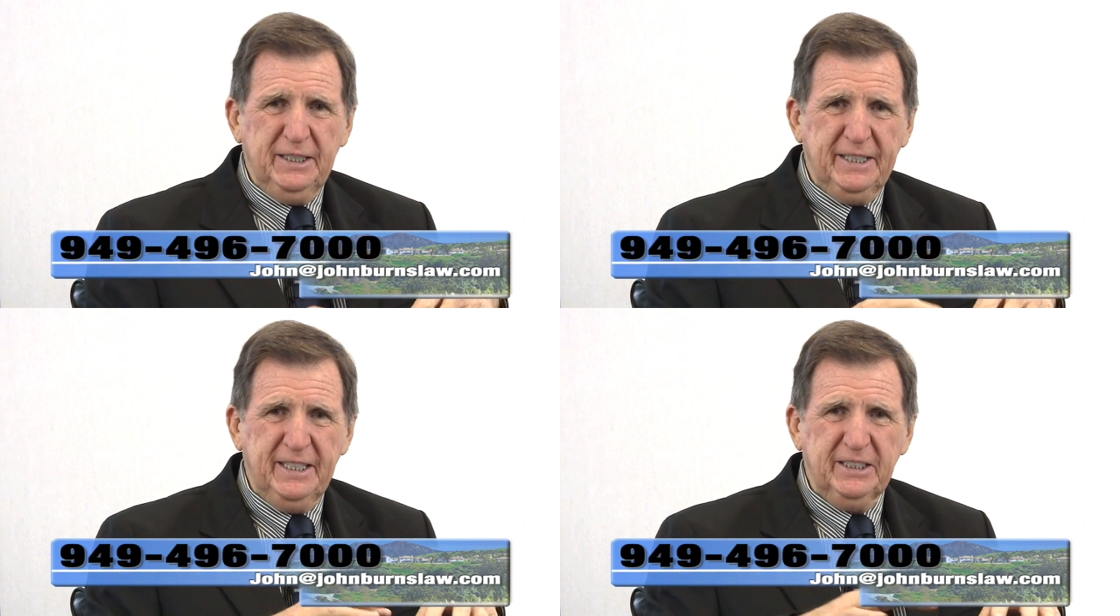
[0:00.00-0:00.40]

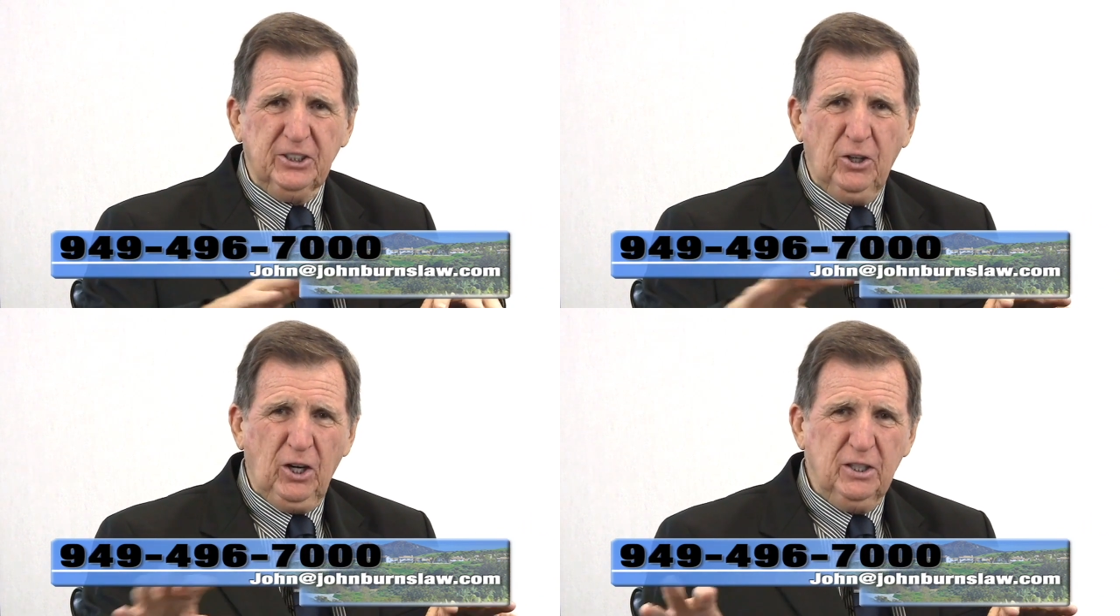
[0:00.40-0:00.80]
getting the
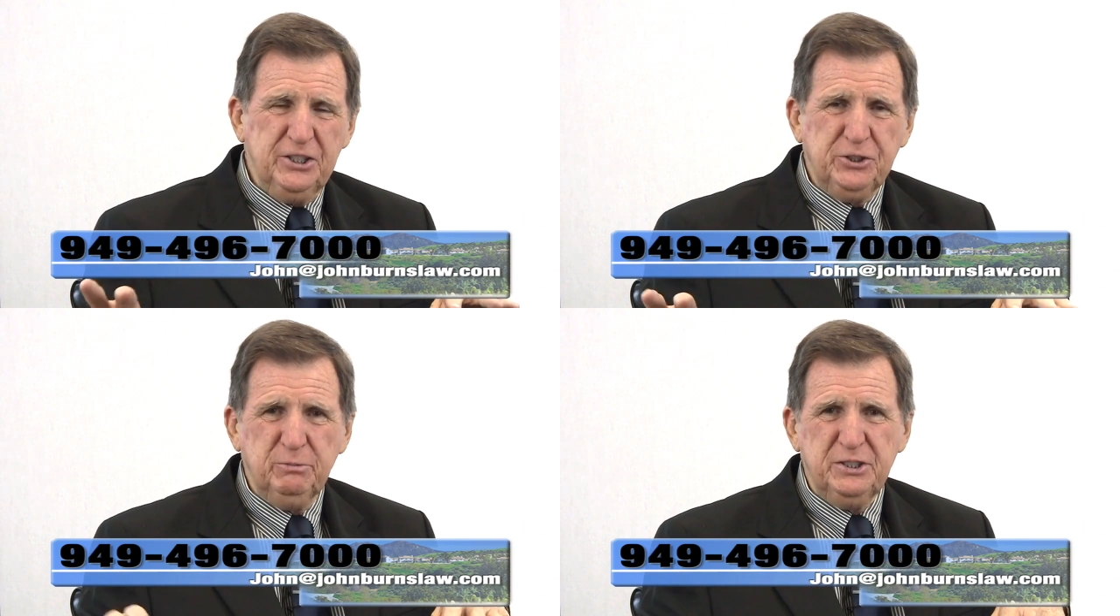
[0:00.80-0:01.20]
car
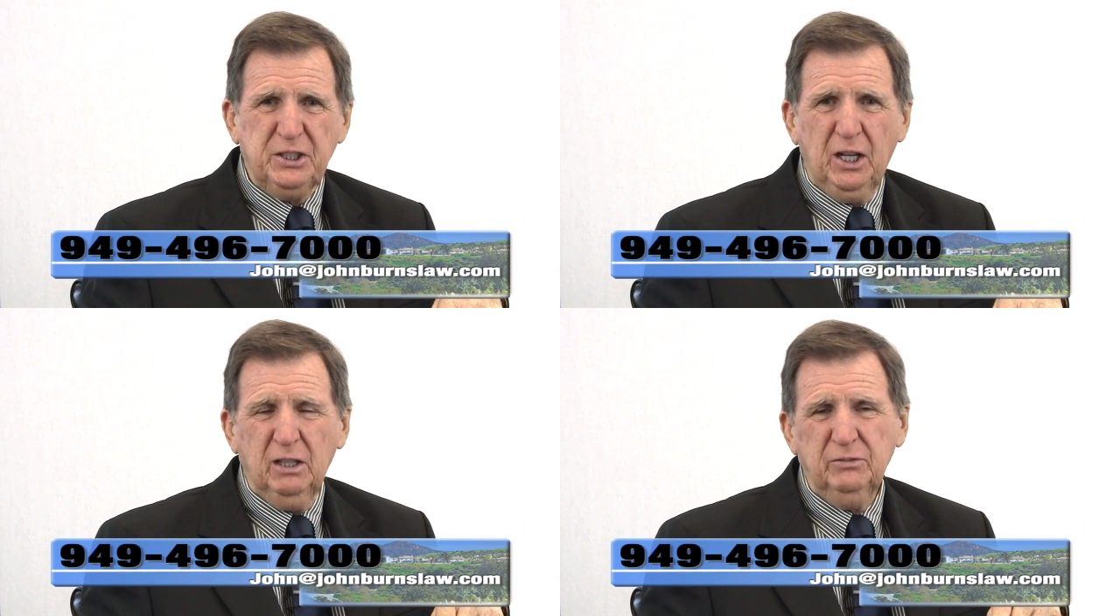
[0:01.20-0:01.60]
issue
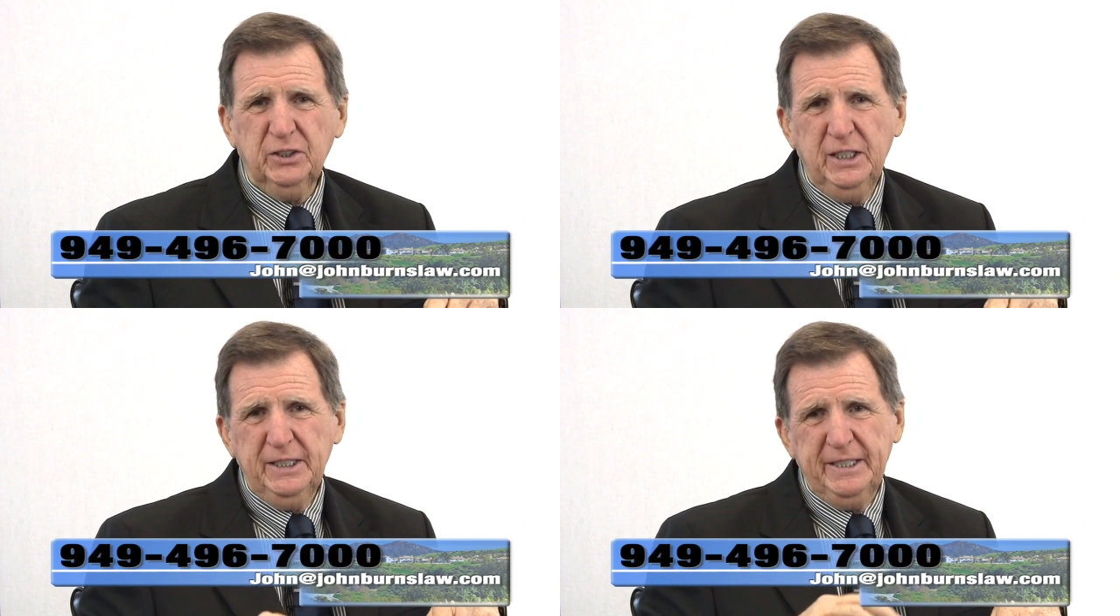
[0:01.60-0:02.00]
resolved,
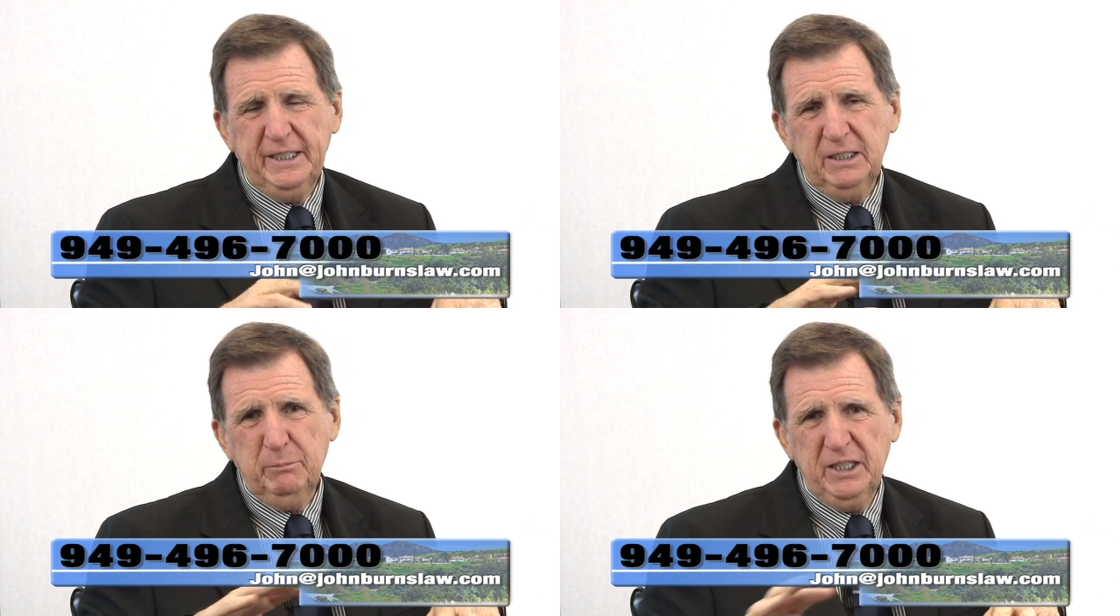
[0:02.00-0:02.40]

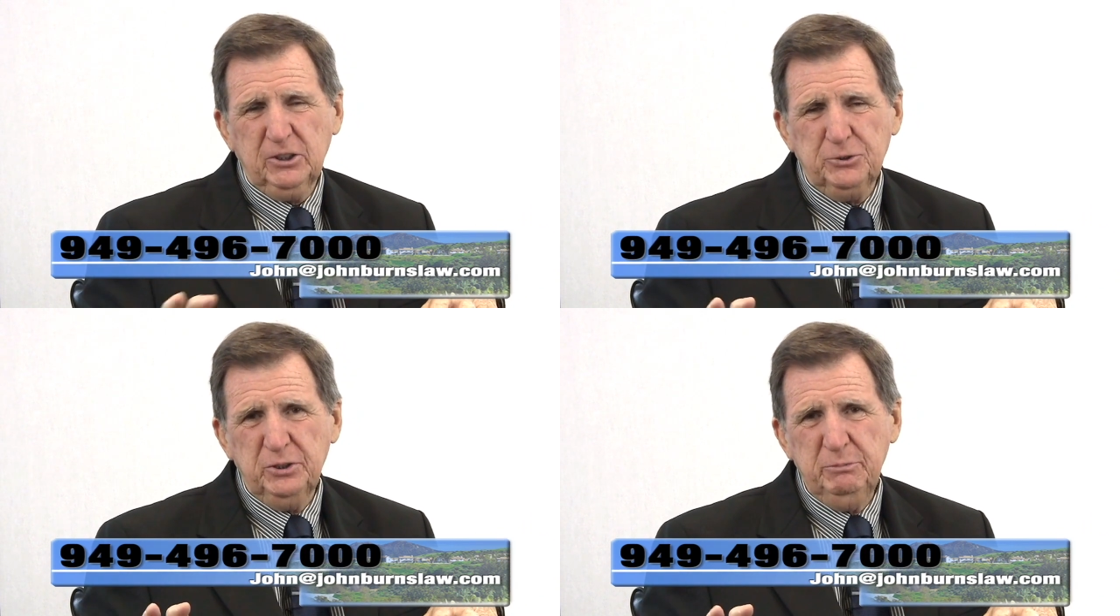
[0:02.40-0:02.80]
getting the
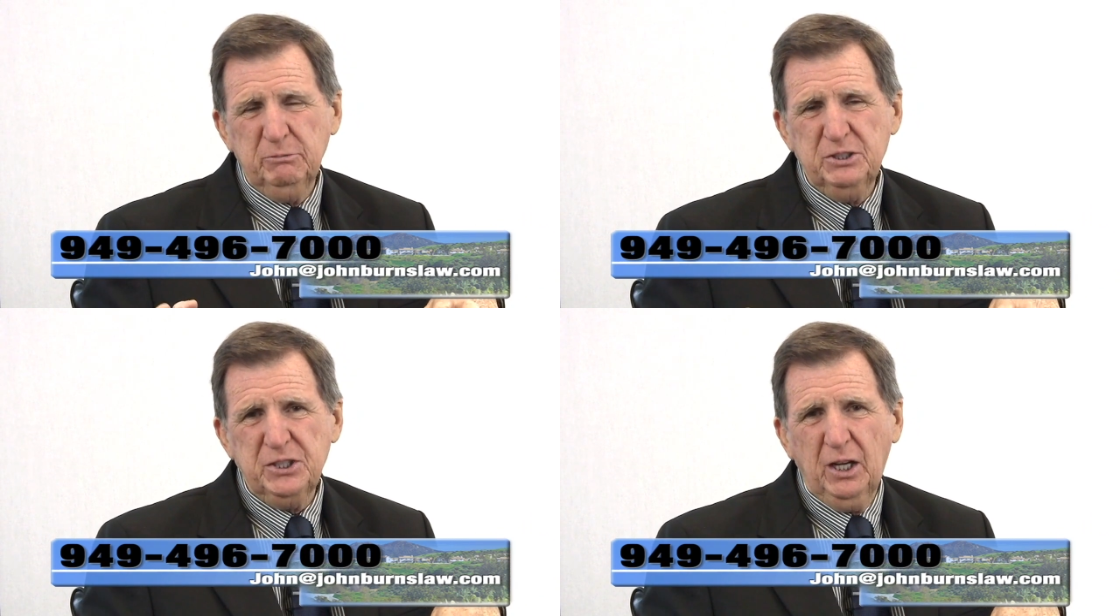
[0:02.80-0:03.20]
medical treatment
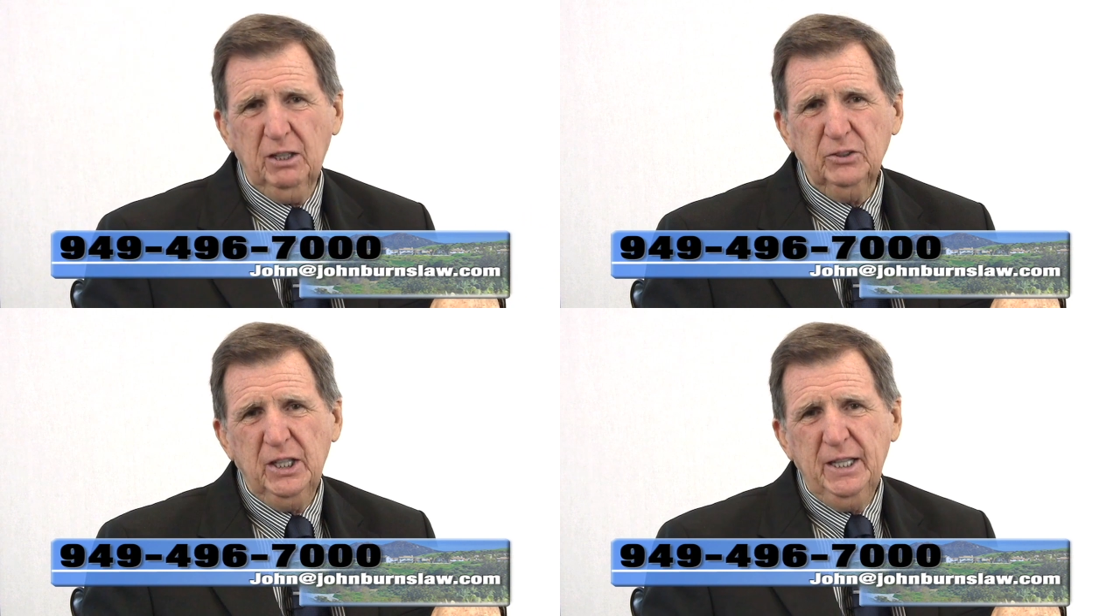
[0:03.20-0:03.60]
resolved,